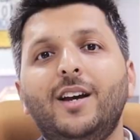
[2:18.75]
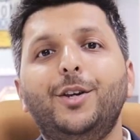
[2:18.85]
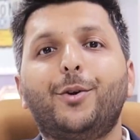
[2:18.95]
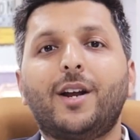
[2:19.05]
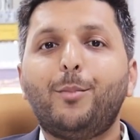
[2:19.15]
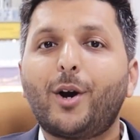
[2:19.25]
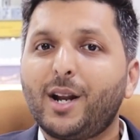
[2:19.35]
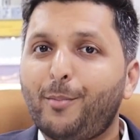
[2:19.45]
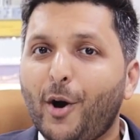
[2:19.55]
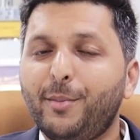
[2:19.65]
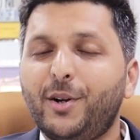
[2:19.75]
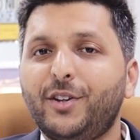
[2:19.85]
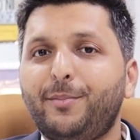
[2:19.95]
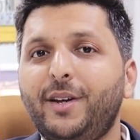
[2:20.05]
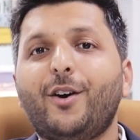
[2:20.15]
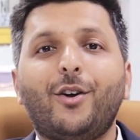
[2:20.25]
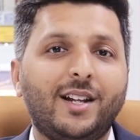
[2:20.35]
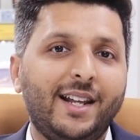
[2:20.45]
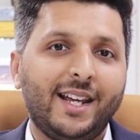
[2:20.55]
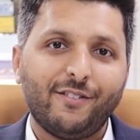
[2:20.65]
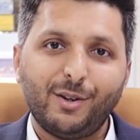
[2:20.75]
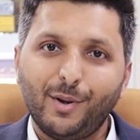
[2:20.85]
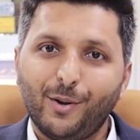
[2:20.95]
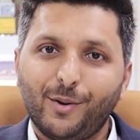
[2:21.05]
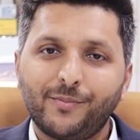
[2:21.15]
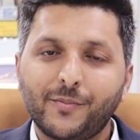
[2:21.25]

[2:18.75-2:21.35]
you can book an appointment with me on the link given below.